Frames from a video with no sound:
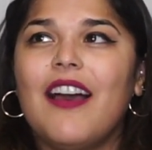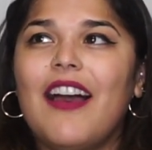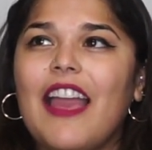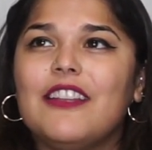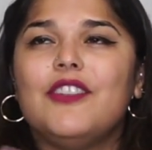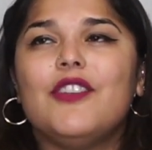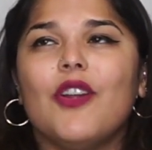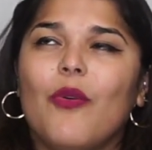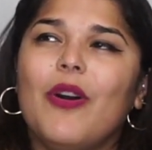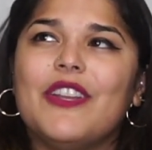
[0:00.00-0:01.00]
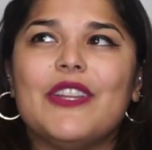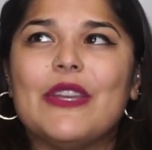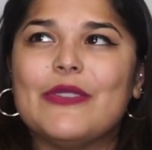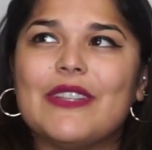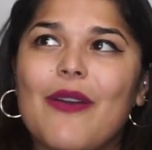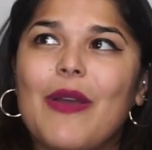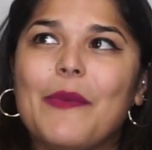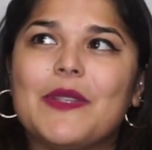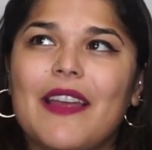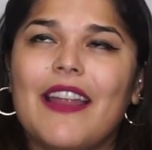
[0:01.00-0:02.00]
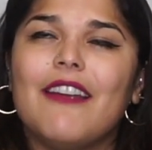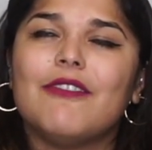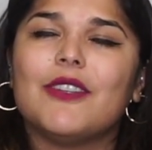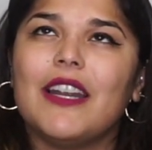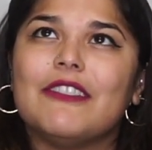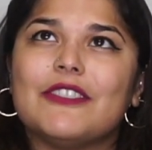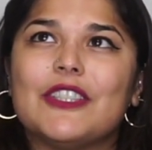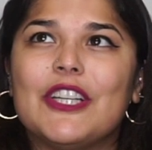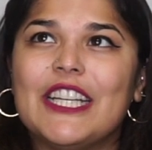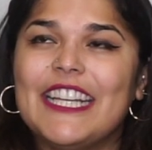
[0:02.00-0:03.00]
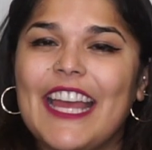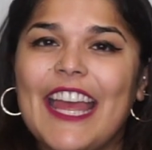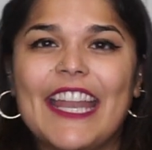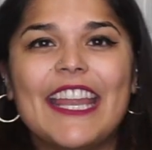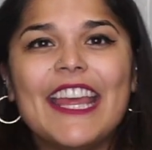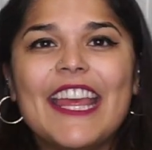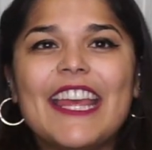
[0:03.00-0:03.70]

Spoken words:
I don't want to use that website ever again,